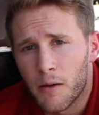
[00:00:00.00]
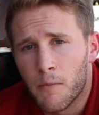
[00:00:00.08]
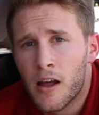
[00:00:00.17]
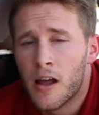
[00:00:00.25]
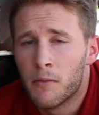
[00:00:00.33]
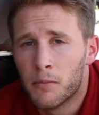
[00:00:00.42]

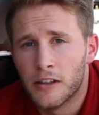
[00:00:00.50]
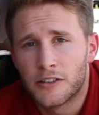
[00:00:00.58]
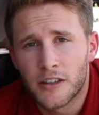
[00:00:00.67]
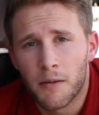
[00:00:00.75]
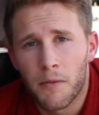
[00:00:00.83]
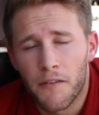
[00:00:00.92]
up. But
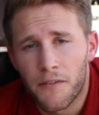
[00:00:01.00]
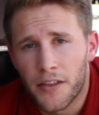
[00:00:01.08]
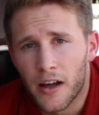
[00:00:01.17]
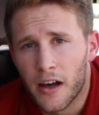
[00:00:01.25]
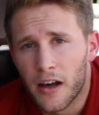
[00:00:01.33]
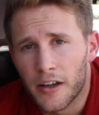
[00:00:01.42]
in some of
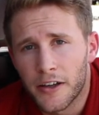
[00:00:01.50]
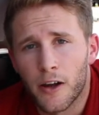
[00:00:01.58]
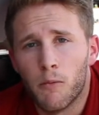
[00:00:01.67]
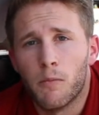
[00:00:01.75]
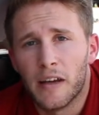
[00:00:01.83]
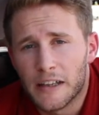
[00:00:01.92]
the, you
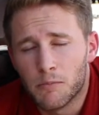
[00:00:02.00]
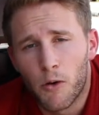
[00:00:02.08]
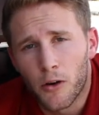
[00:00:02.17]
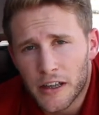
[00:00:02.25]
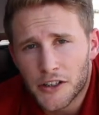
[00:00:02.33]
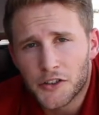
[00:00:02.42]
know, in
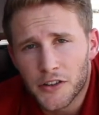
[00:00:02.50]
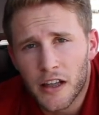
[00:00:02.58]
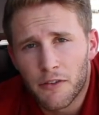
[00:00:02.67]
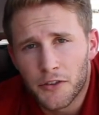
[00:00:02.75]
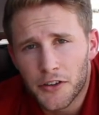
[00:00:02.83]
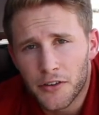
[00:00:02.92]
more entry
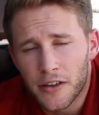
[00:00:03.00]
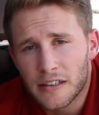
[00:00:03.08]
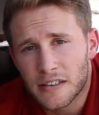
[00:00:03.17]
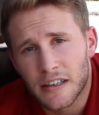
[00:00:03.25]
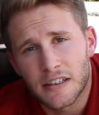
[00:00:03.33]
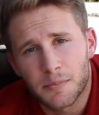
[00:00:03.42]
level
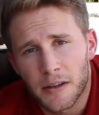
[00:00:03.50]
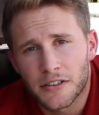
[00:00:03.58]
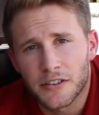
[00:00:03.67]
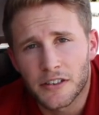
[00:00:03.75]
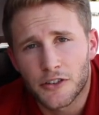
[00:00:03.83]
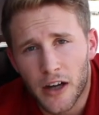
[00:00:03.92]
units and
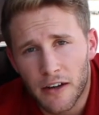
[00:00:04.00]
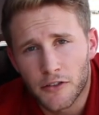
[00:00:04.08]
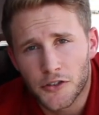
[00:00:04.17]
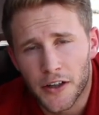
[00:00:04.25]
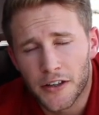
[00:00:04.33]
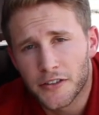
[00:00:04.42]
especially
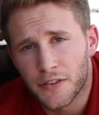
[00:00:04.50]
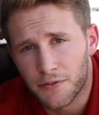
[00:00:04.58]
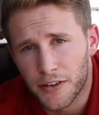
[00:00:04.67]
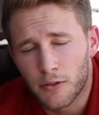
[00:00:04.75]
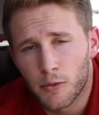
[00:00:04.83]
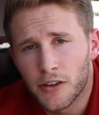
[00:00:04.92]
travel trailers and
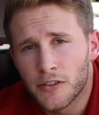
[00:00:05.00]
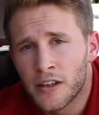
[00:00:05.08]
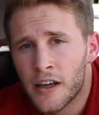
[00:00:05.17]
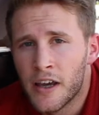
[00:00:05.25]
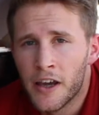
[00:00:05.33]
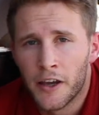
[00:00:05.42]
fifth
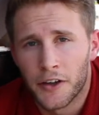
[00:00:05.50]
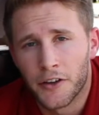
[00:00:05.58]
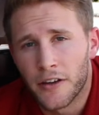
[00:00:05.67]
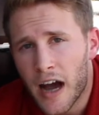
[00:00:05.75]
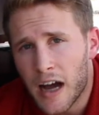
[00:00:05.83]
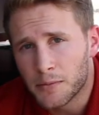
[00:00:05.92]
wheels,
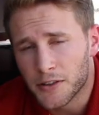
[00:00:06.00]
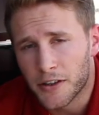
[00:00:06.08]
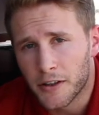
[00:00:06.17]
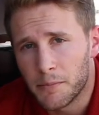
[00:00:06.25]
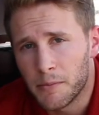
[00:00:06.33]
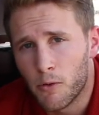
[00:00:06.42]
your knobs are
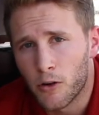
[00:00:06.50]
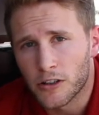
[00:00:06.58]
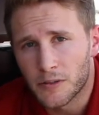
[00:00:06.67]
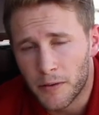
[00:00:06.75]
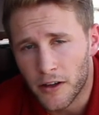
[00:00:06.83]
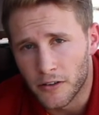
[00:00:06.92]
gonna be more
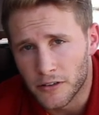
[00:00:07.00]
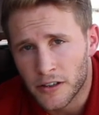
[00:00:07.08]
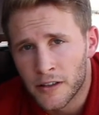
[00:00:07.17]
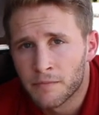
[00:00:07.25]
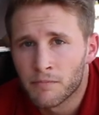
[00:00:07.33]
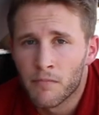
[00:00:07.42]
exposed.